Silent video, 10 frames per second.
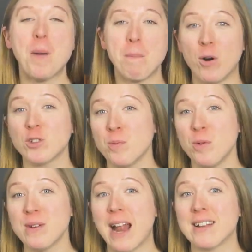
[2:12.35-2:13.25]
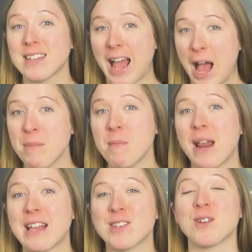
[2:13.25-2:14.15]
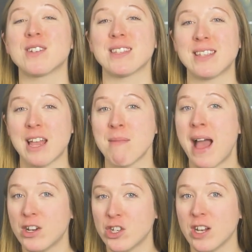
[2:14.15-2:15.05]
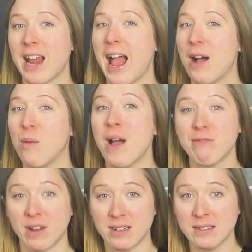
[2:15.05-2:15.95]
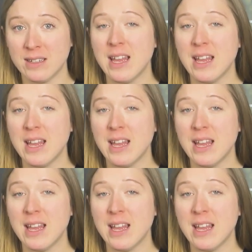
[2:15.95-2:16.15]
Multiple Neds can be placed onto the same action, however,